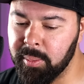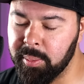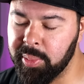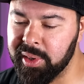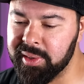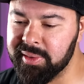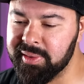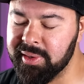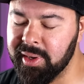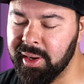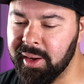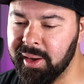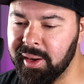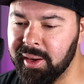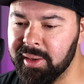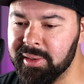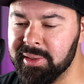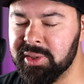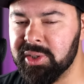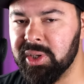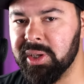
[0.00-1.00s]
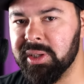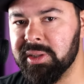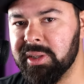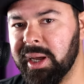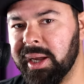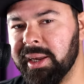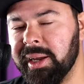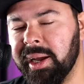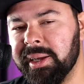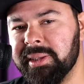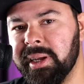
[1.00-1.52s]
But
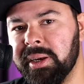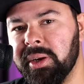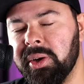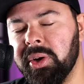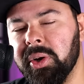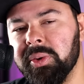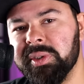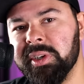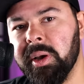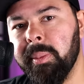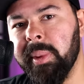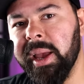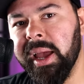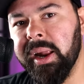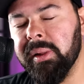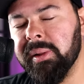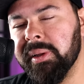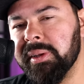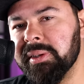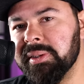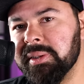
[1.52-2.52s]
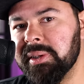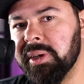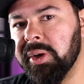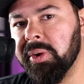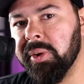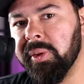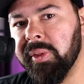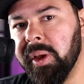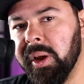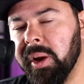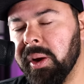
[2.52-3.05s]
I tend to know some analysts
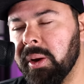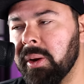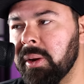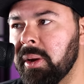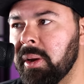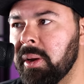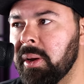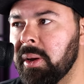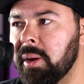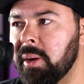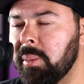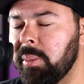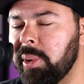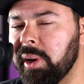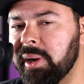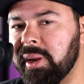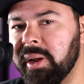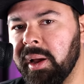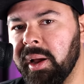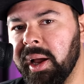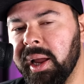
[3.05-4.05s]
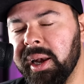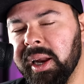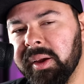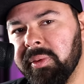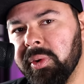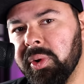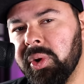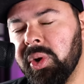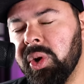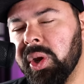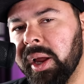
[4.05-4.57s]
here and there, but I
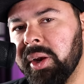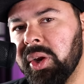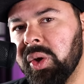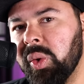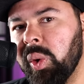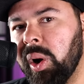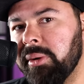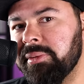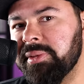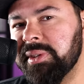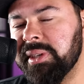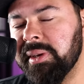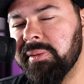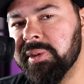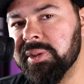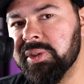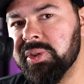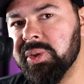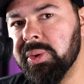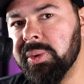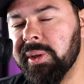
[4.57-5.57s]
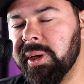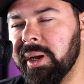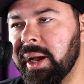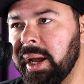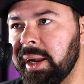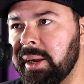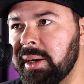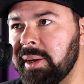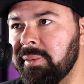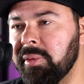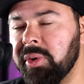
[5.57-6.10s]
knew of Steve Casula.
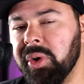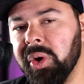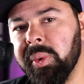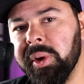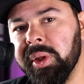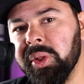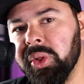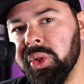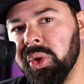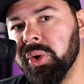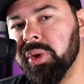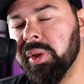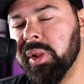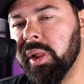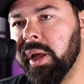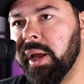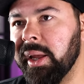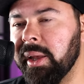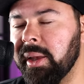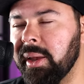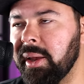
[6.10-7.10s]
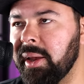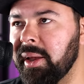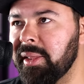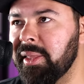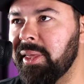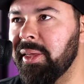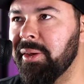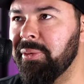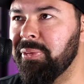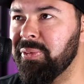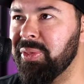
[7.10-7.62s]
I didn't even know what he looked like in
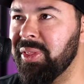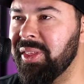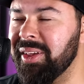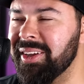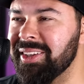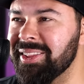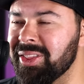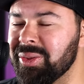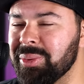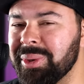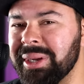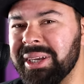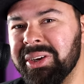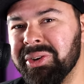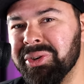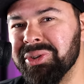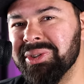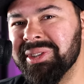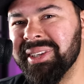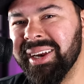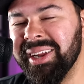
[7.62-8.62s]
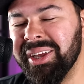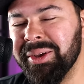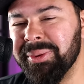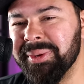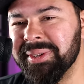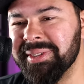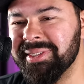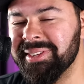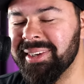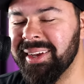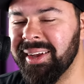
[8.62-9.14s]
the 3 years that he
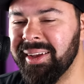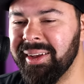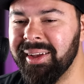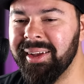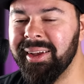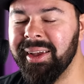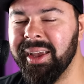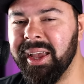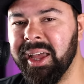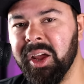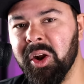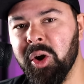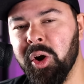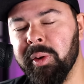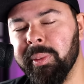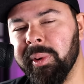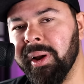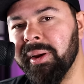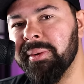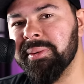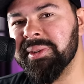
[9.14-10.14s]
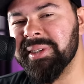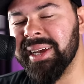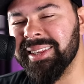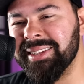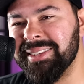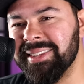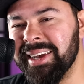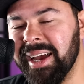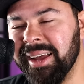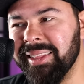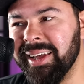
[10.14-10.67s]
was in Ann Arbor. I was on
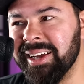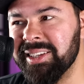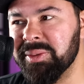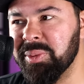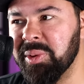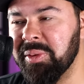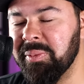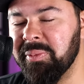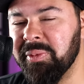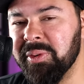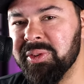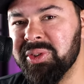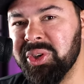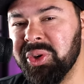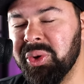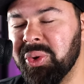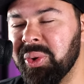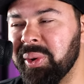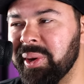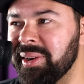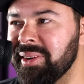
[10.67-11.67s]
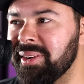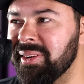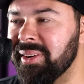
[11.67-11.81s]
the sidelines with him for two